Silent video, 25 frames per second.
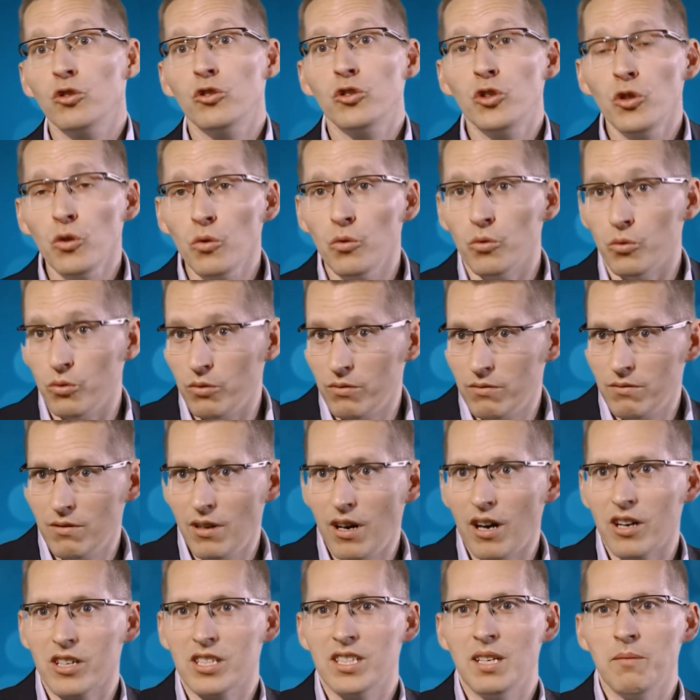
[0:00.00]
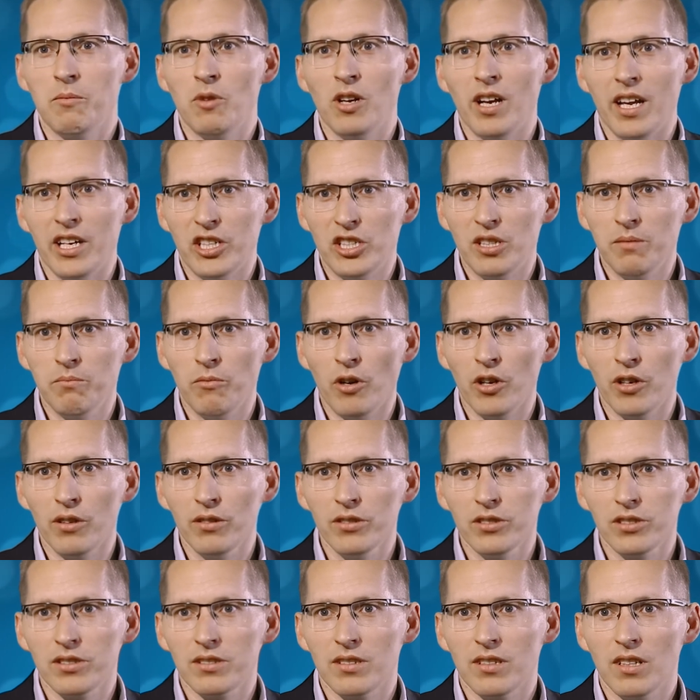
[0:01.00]
to our simulation
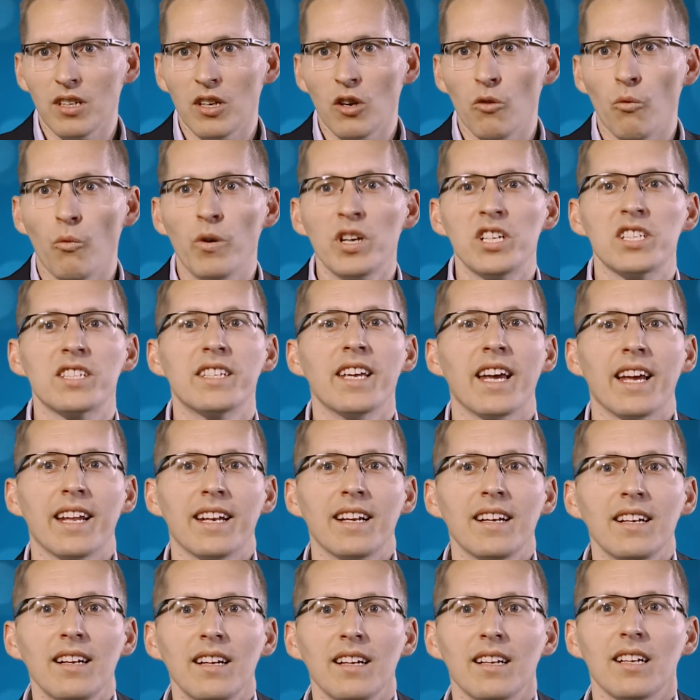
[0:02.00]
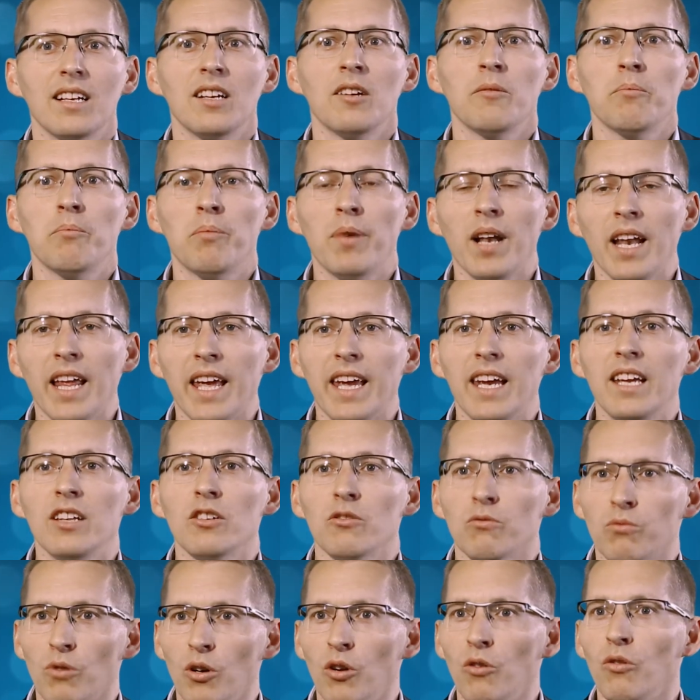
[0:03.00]
models, which then play
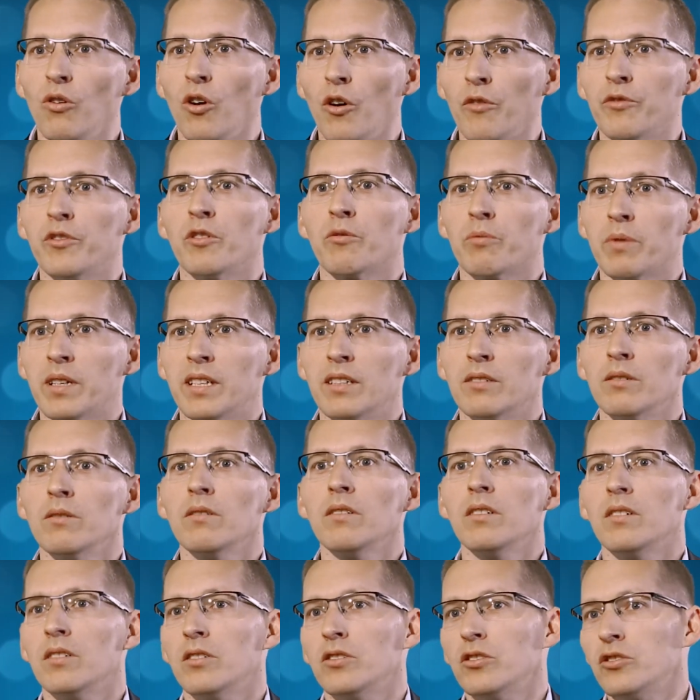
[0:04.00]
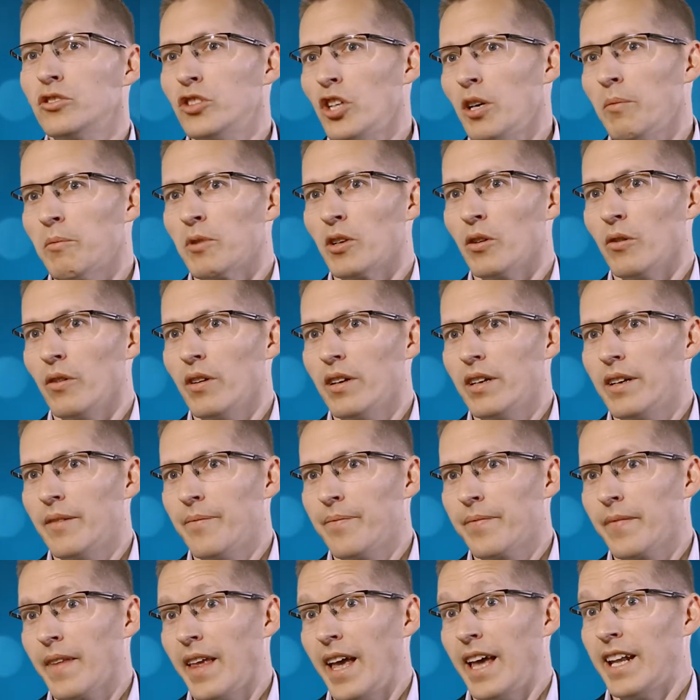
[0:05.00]
the role of the real terminal.
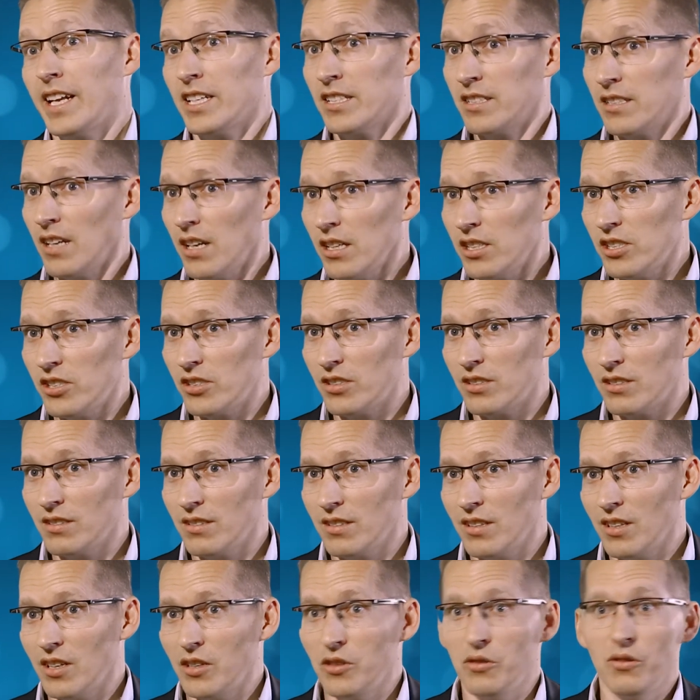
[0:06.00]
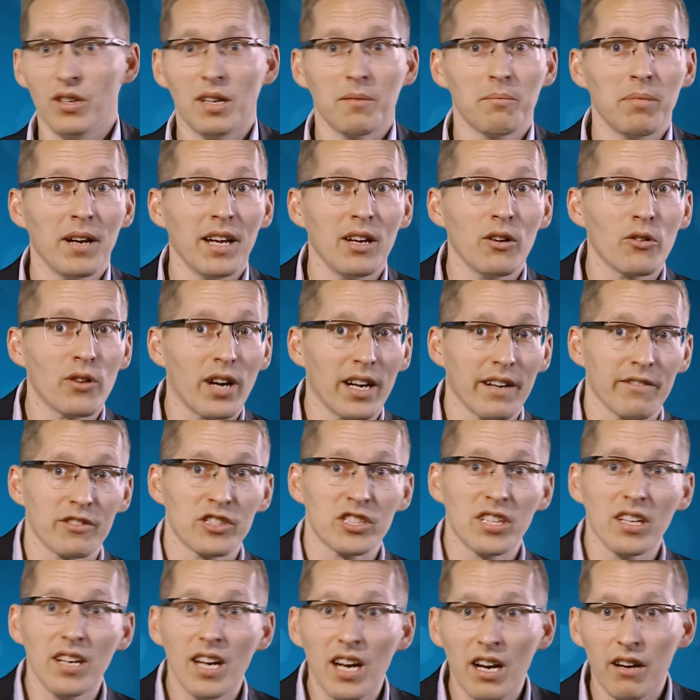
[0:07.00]
And as such, you can play all kind of
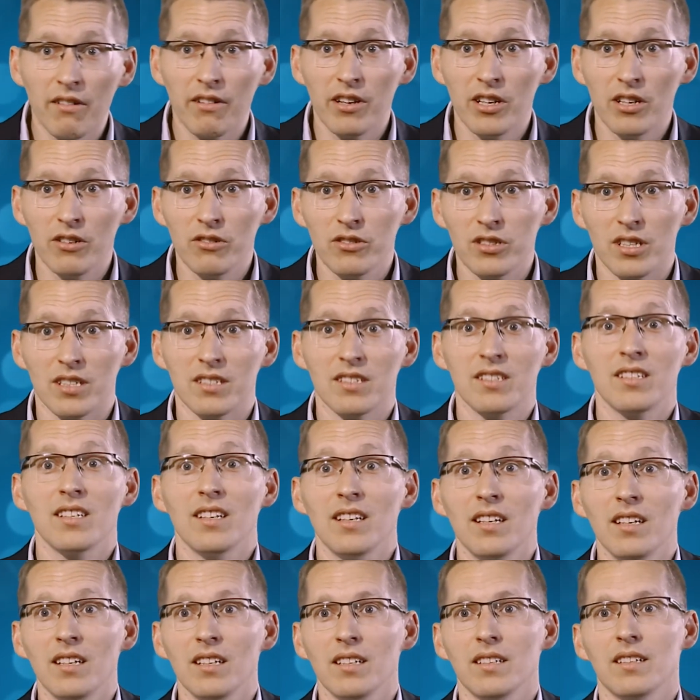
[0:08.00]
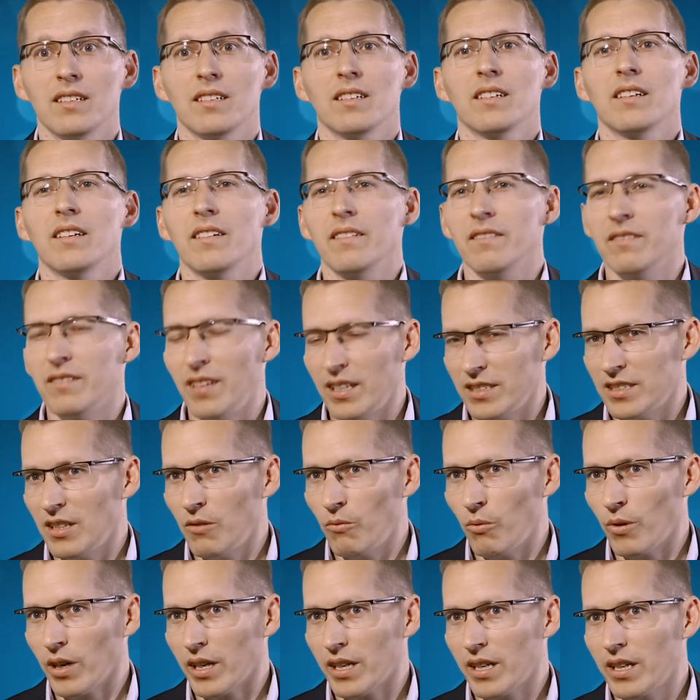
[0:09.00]
scenarios and see, does
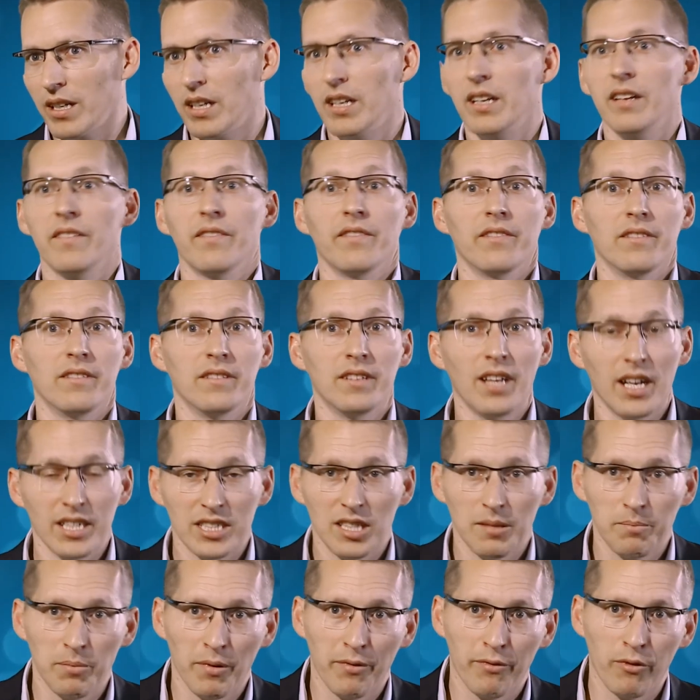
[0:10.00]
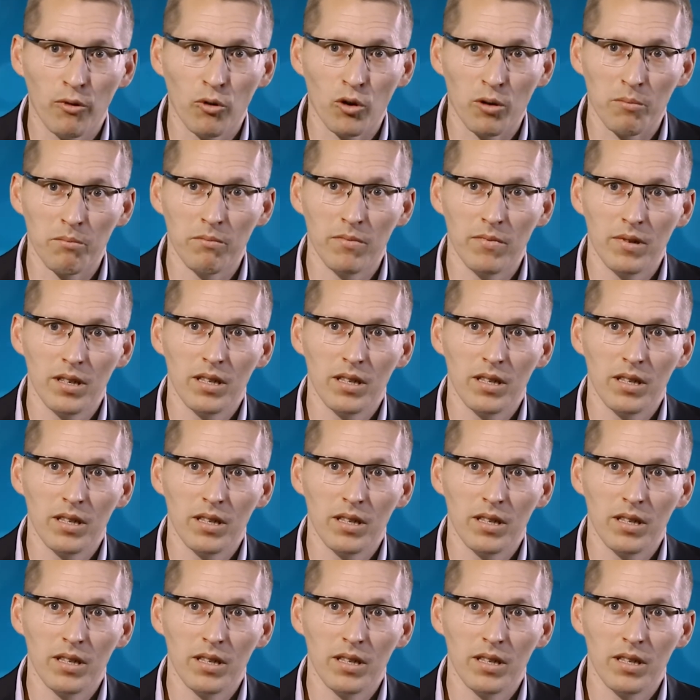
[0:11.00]
it work? Does it perform?